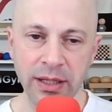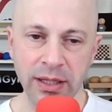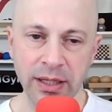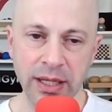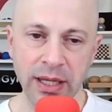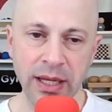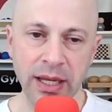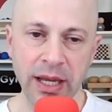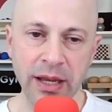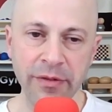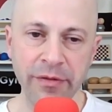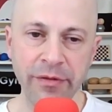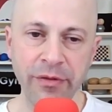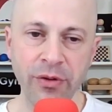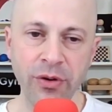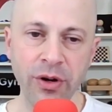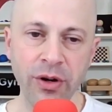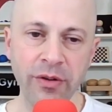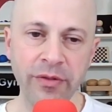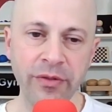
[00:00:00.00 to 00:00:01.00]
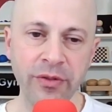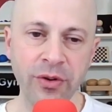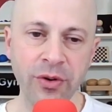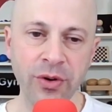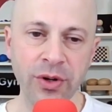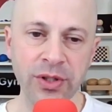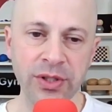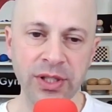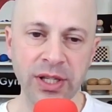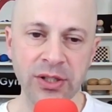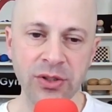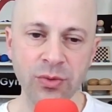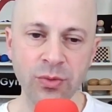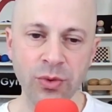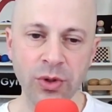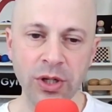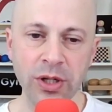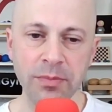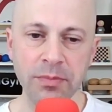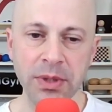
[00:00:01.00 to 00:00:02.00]
king f4 of course doesn't
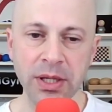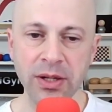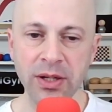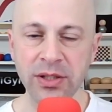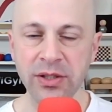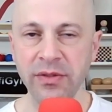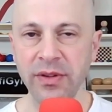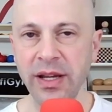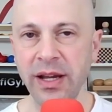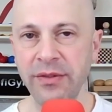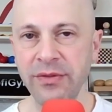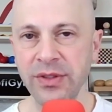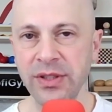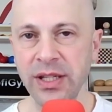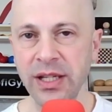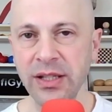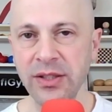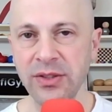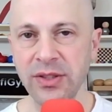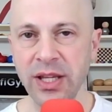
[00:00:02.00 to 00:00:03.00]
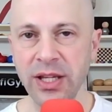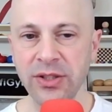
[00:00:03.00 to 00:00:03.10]
work because of f6.